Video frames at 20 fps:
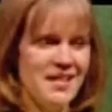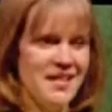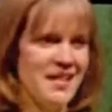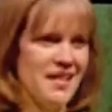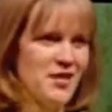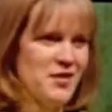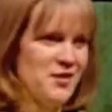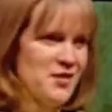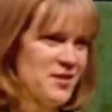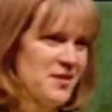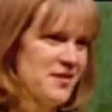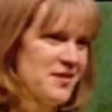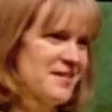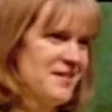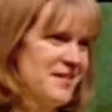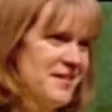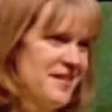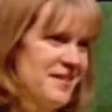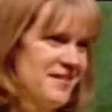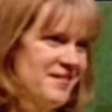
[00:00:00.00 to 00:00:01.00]
just
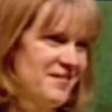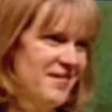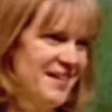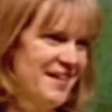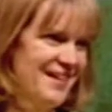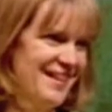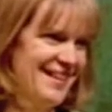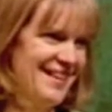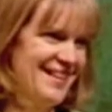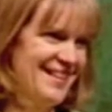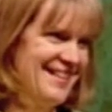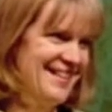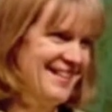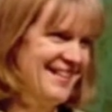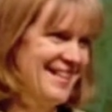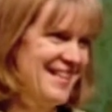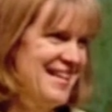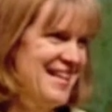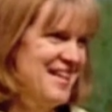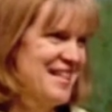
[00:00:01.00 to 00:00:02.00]

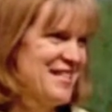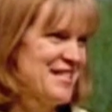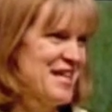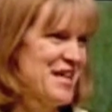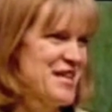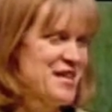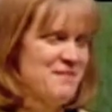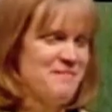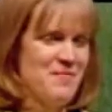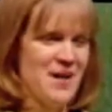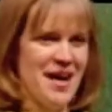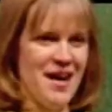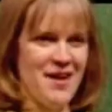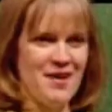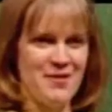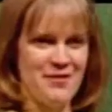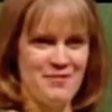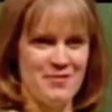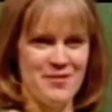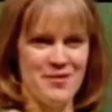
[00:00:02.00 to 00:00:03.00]
take them
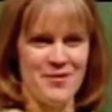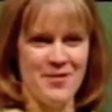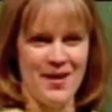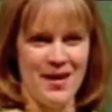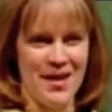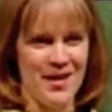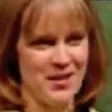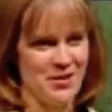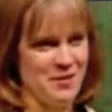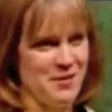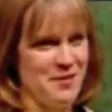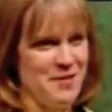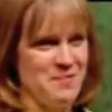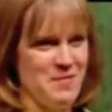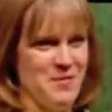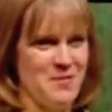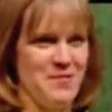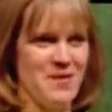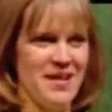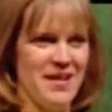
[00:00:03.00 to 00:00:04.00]
out for ice cream
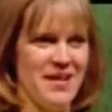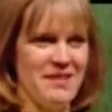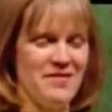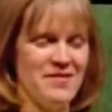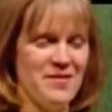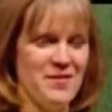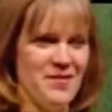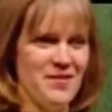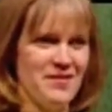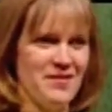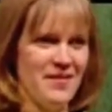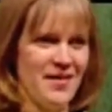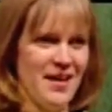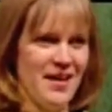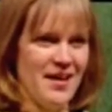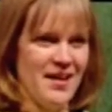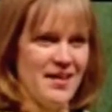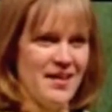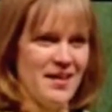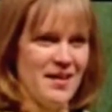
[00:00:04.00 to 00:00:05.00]
or whatever,
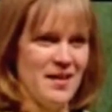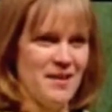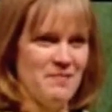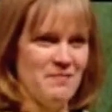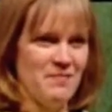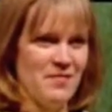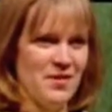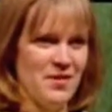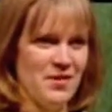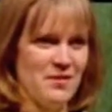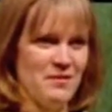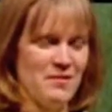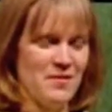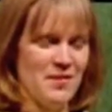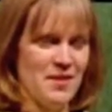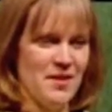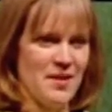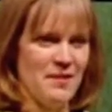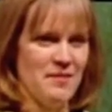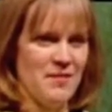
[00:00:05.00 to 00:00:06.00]
that was
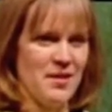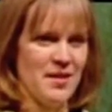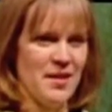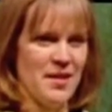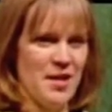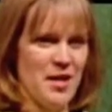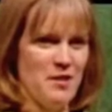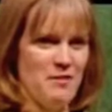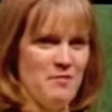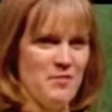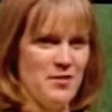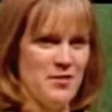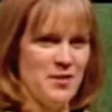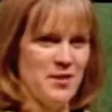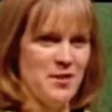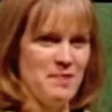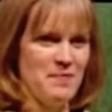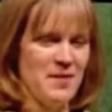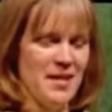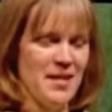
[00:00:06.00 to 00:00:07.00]
really, really helpful
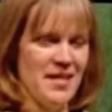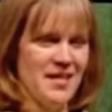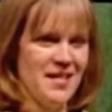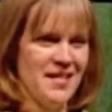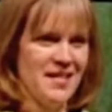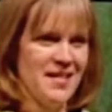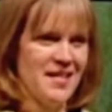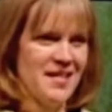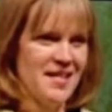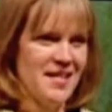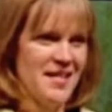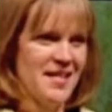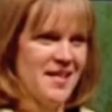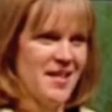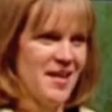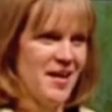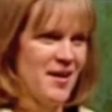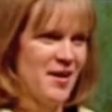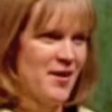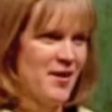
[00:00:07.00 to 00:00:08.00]
to me.
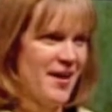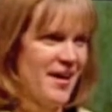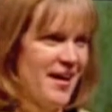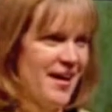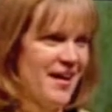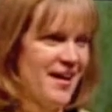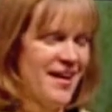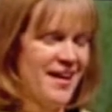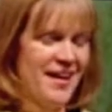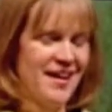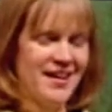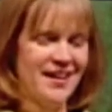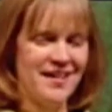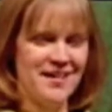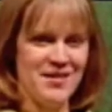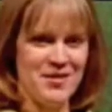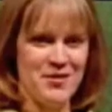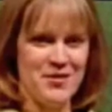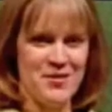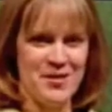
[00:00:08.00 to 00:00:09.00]
I
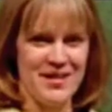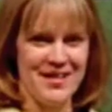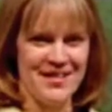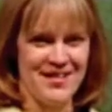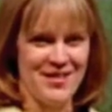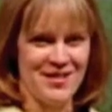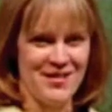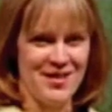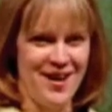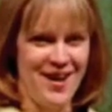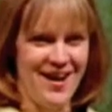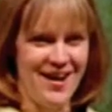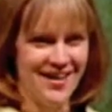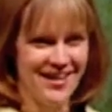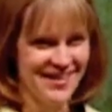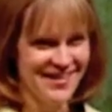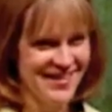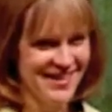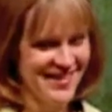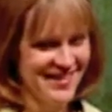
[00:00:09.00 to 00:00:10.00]
hated sorting
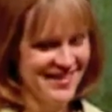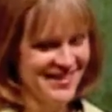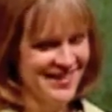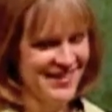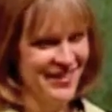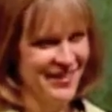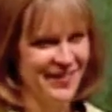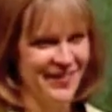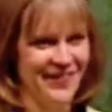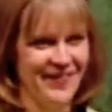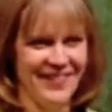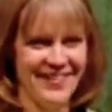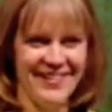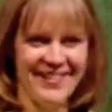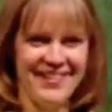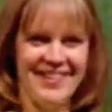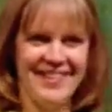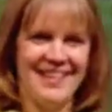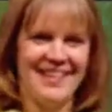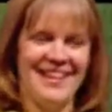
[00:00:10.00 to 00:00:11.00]
socks, so
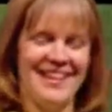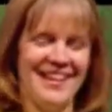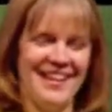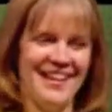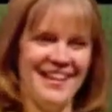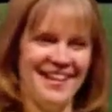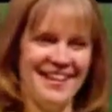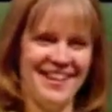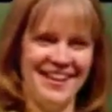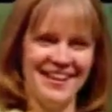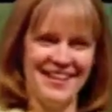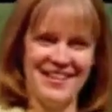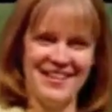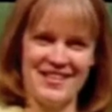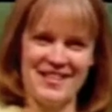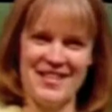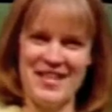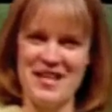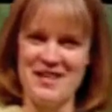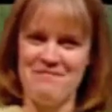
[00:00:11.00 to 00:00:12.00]
they
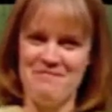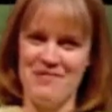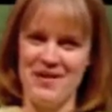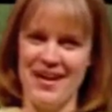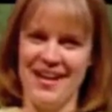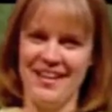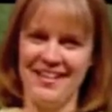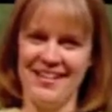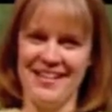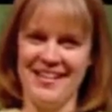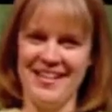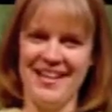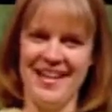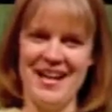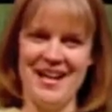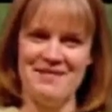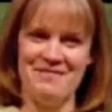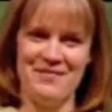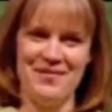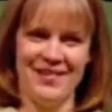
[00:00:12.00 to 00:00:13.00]
just kept piling
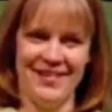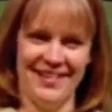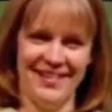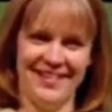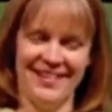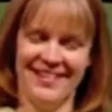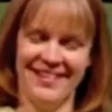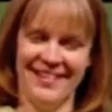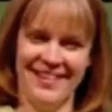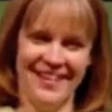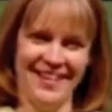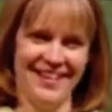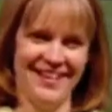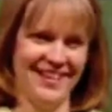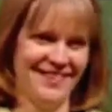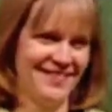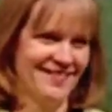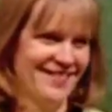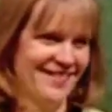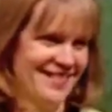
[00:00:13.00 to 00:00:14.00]
up, and
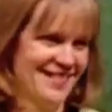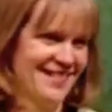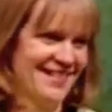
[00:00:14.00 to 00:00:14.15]
I was